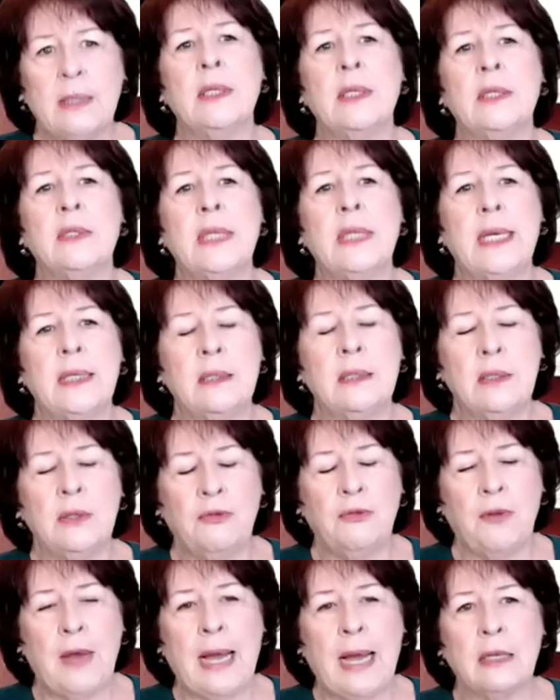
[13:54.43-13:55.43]
they're taken to
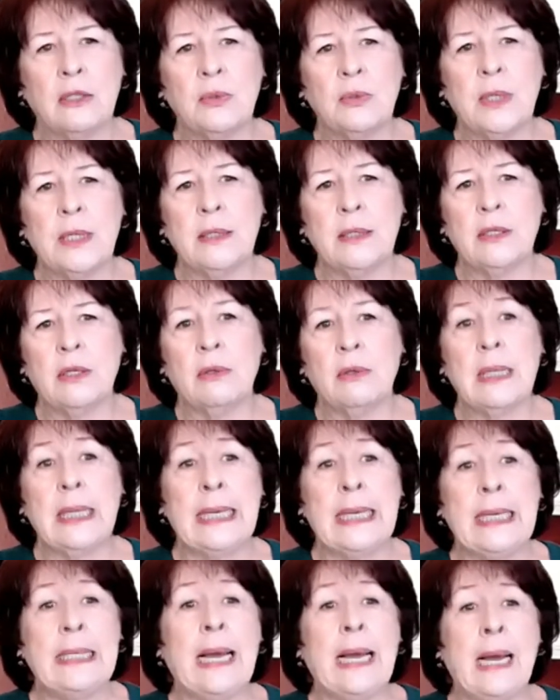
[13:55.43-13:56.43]
the factory and they're
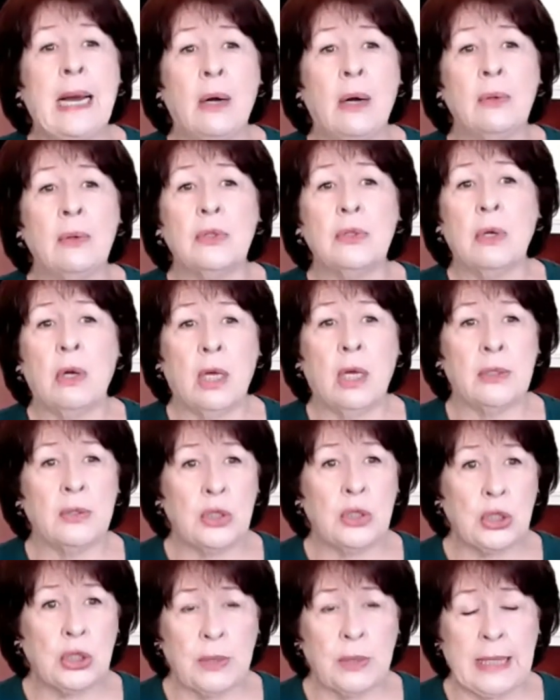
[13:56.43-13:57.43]
laid out on
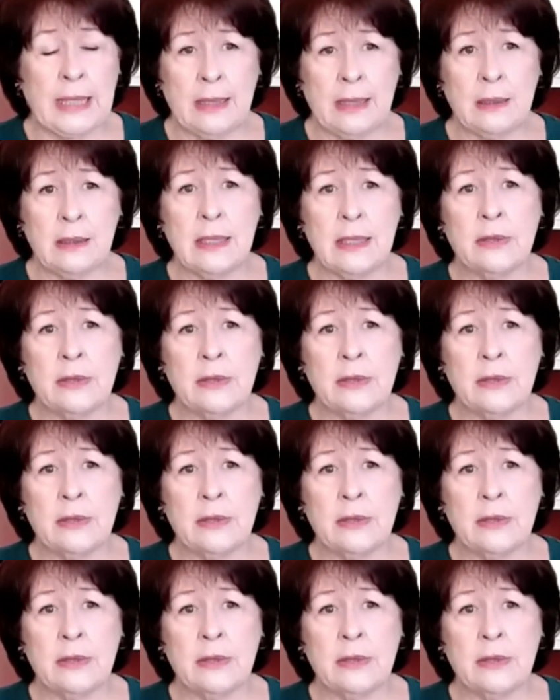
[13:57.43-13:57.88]
screens,